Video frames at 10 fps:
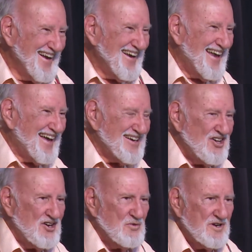Like
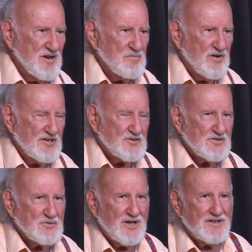long-winded
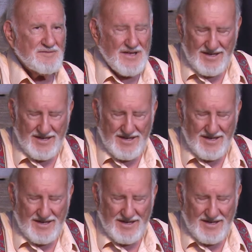preachers. Well,